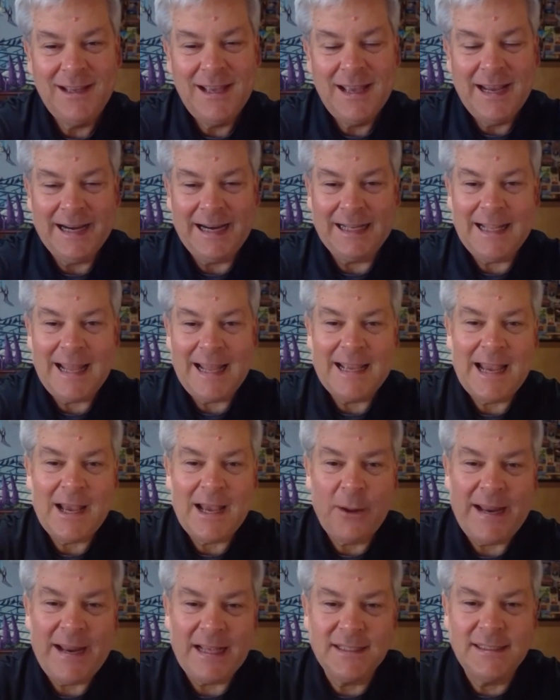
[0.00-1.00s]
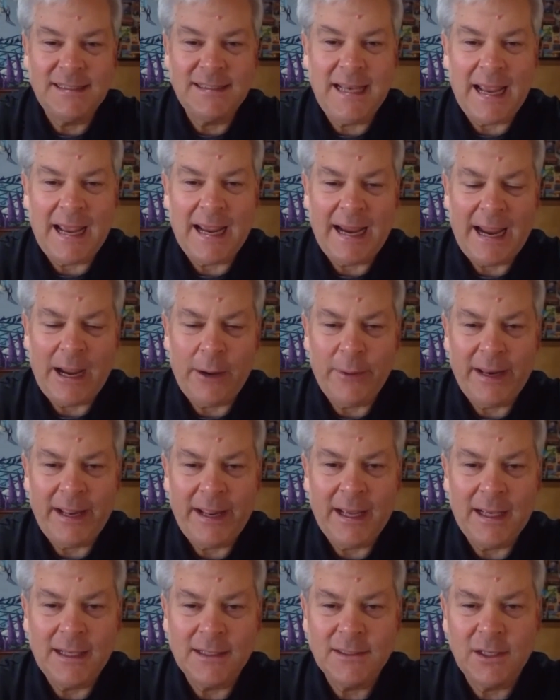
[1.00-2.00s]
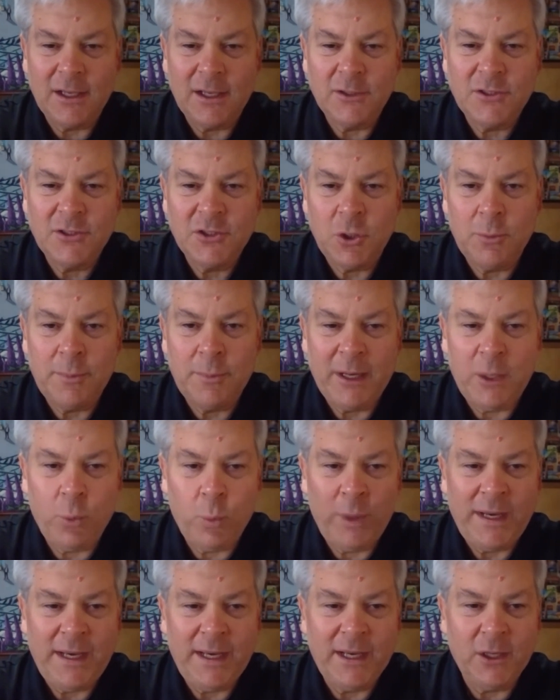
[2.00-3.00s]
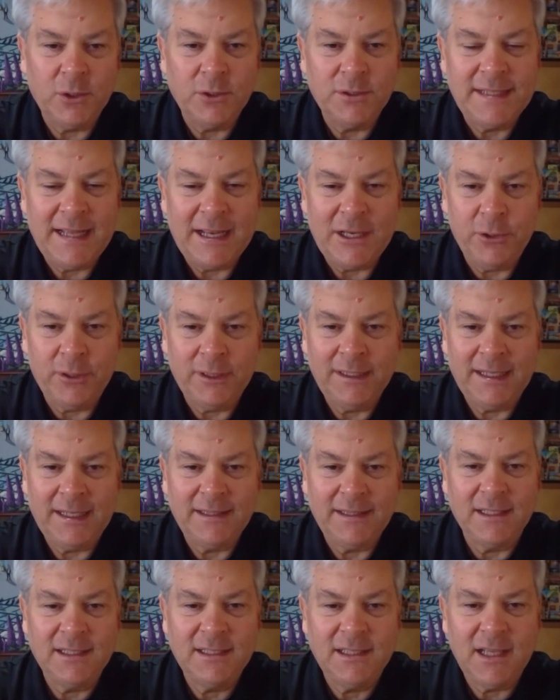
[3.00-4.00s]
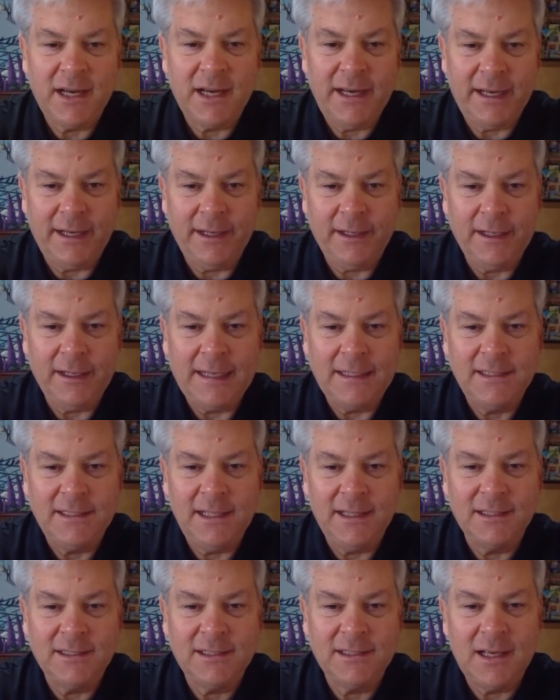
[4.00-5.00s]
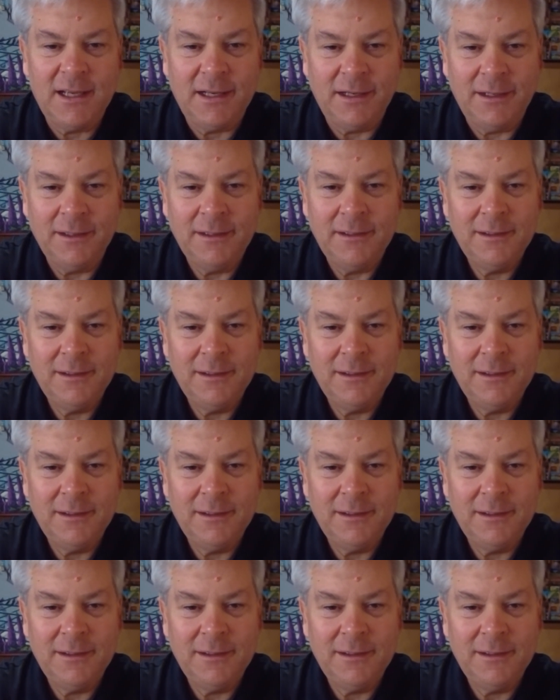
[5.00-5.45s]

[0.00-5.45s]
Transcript: And I like how it has so many windows that you can let the sun in and see the sun.